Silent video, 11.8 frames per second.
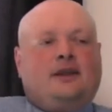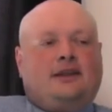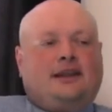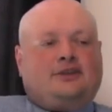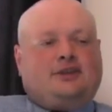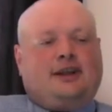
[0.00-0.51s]

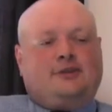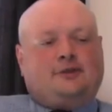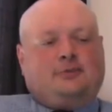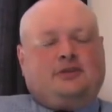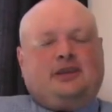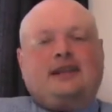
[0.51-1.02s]
Now,
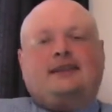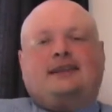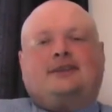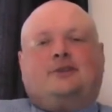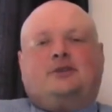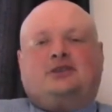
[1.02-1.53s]
Sheldrake presented
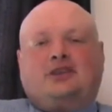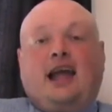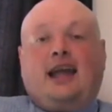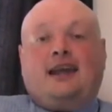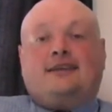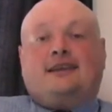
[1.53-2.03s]
this on
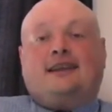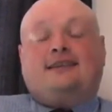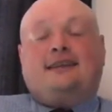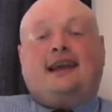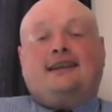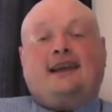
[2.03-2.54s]
stage at the
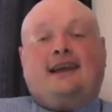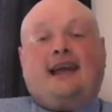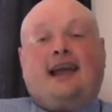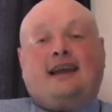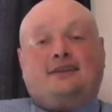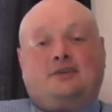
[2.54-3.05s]

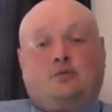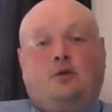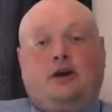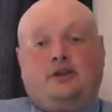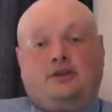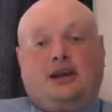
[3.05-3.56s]
TEDx
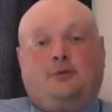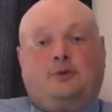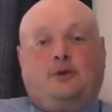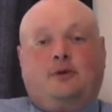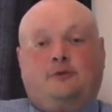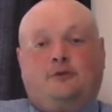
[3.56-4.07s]
Whitechapel
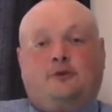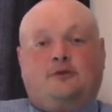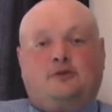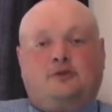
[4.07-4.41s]
conference.